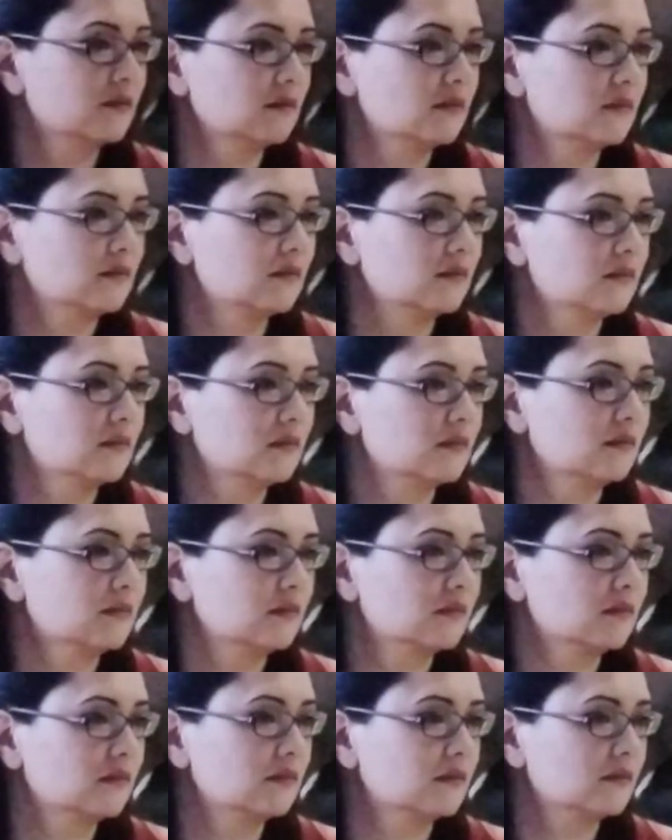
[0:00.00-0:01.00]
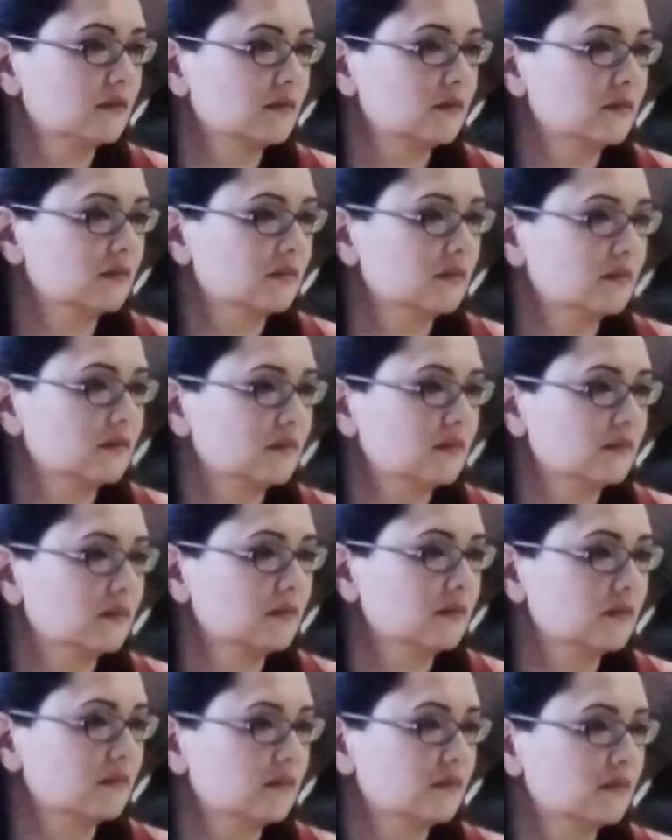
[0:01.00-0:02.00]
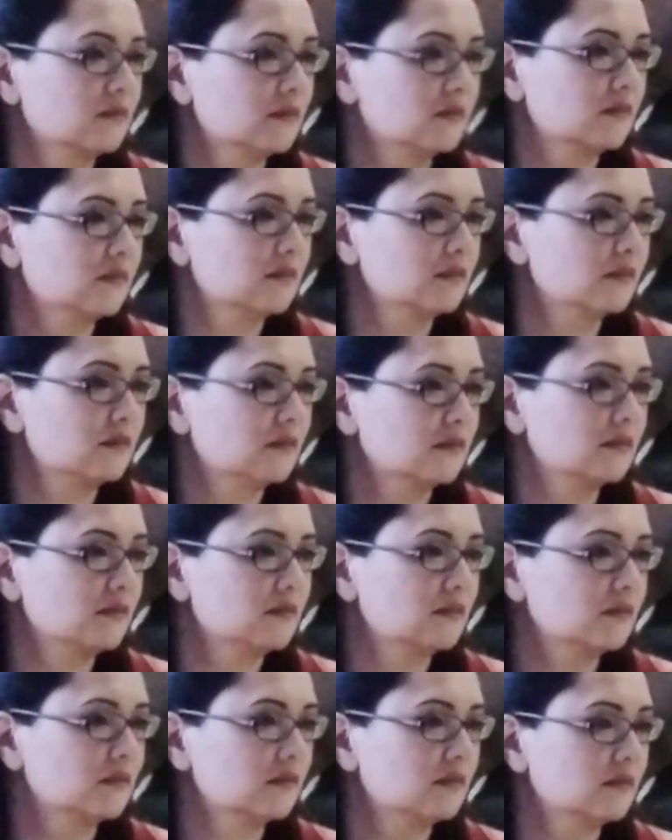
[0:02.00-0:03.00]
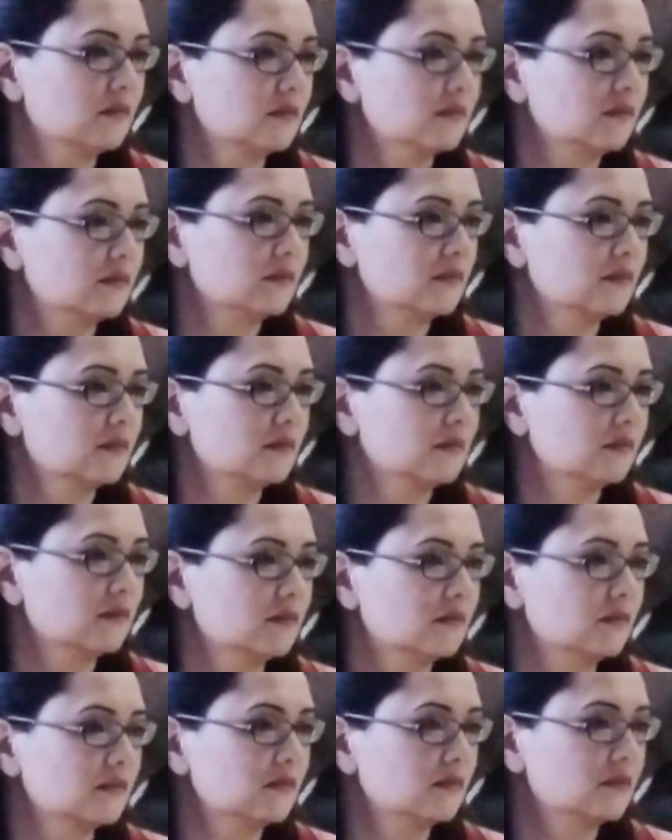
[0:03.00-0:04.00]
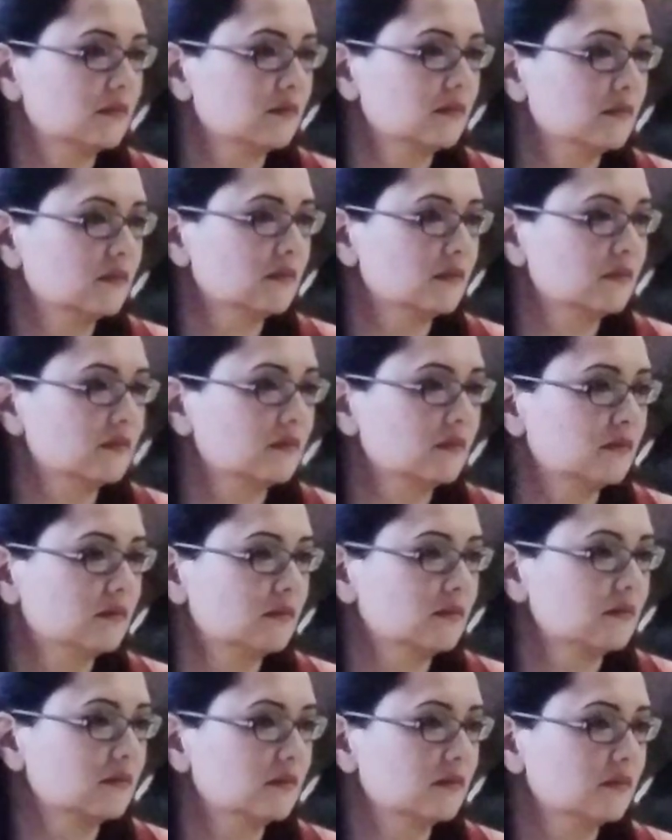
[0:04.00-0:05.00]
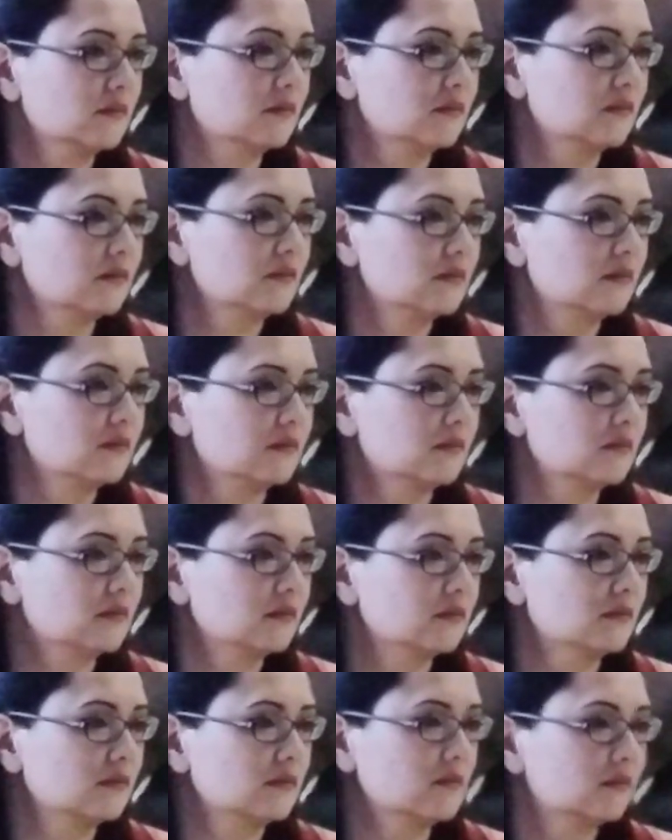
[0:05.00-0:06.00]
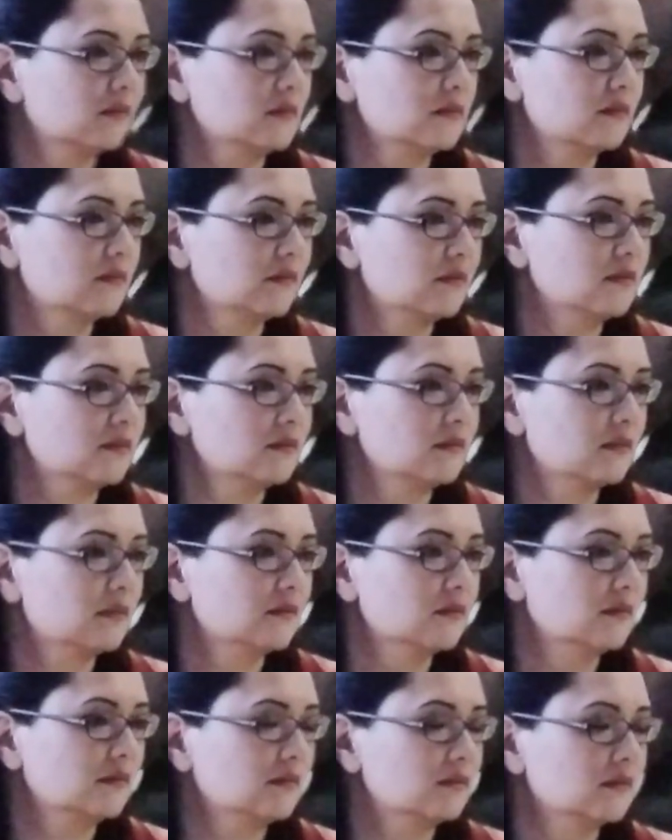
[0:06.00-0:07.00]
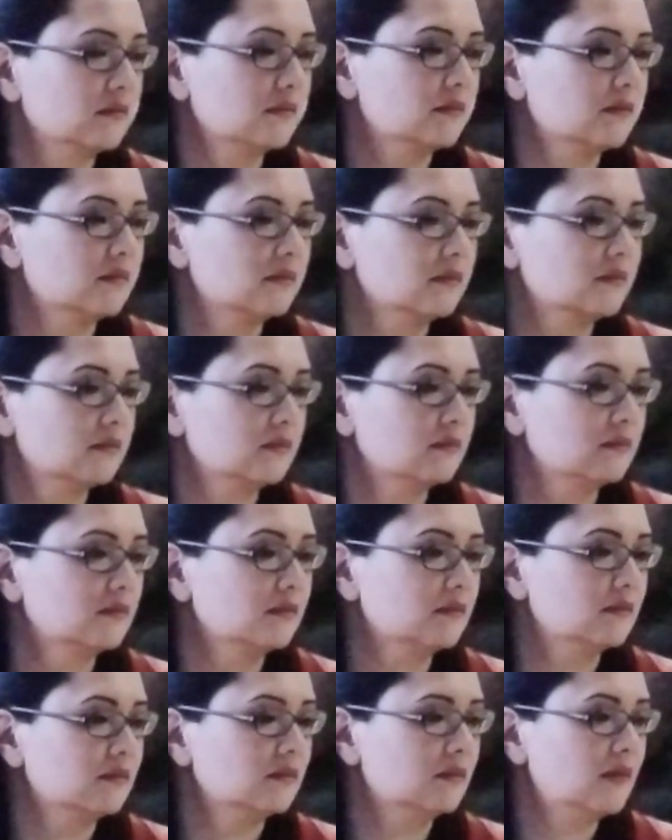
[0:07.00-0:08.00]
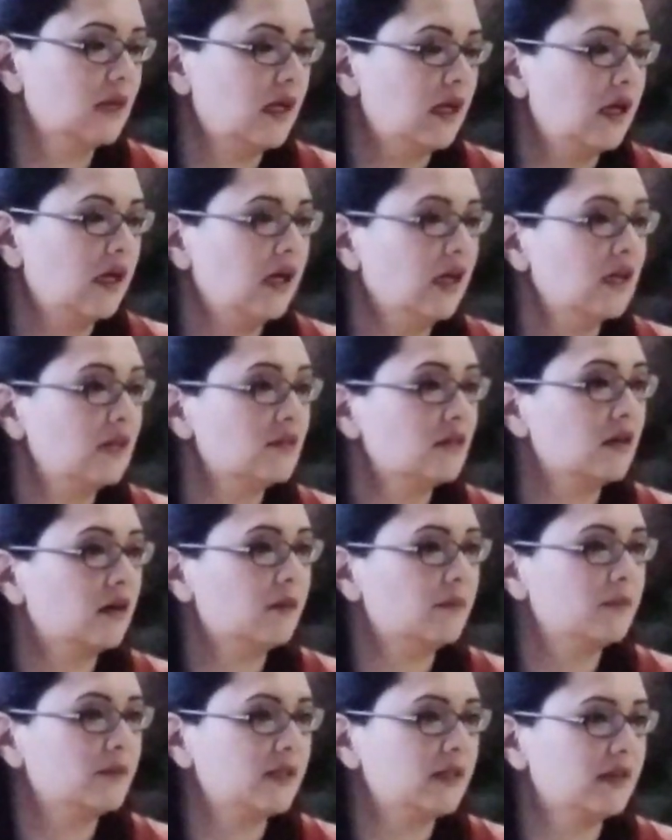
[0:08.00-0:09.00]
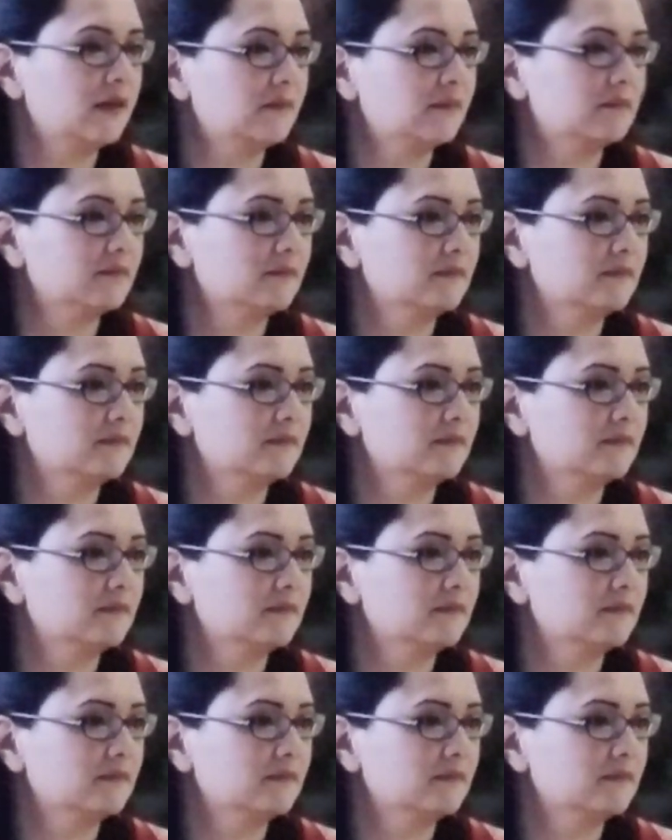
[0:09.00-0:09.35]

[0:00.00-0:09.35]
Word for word: Leslie. Get him, poo poo, get him. Get him, poo poo. Get him, get him. It's hump day.